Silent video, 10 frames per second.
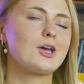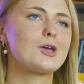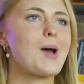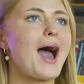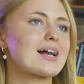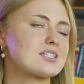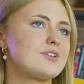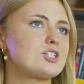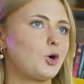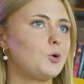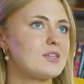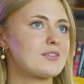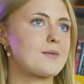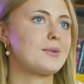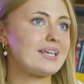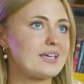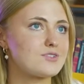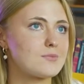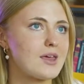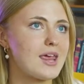who actively told me that they
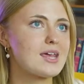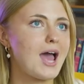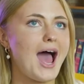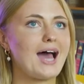believed in me